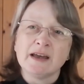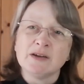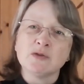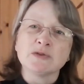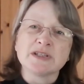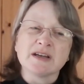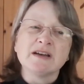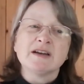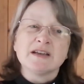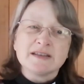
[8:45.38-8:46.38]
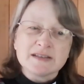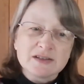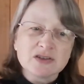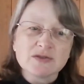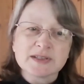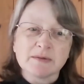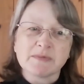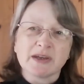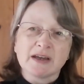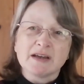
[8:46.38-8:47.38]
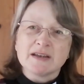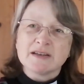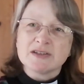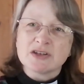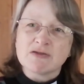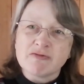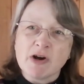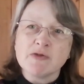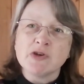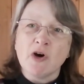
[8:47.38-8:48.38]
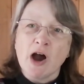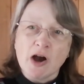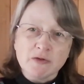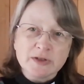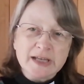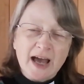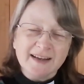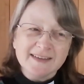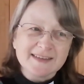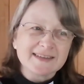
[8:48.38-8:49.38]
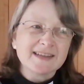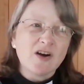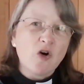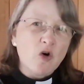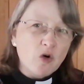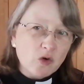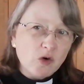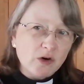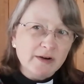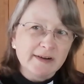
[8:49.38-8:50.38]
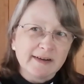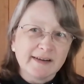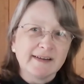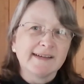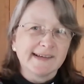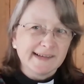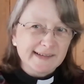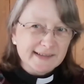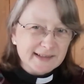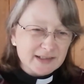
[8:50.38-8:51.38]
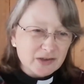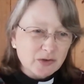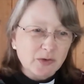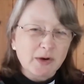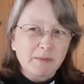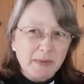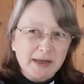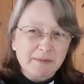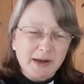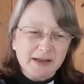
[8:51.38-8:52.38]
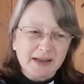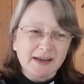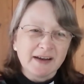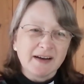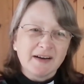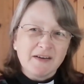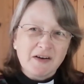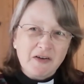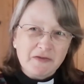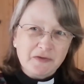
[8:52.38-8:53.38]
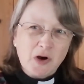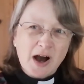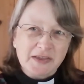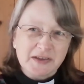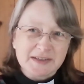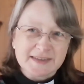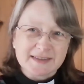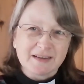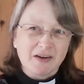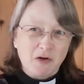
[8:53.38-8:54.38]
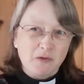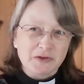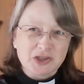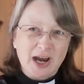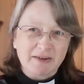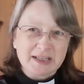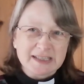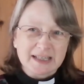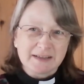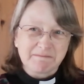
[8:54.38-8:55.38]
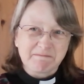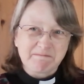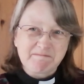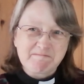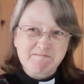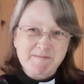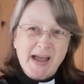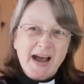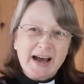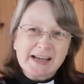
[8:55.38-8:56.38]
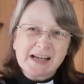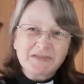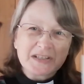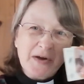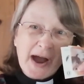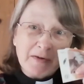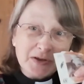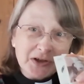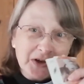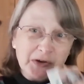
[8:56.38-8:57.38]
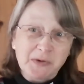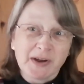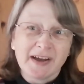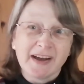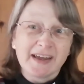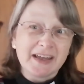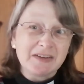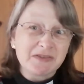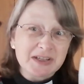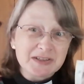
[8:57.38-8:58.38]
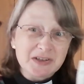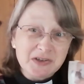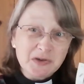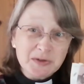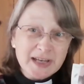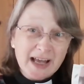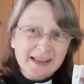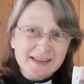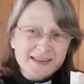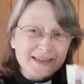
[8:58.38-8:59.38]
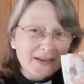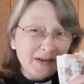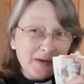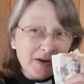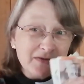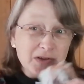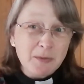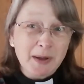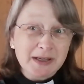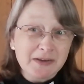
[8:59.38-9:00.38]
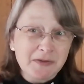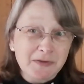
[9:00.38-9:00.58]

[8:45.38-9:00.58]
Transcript: in order to do something, to grow your own talents or to make money for others or for charity. I'd love to know how you invest your talents or even your money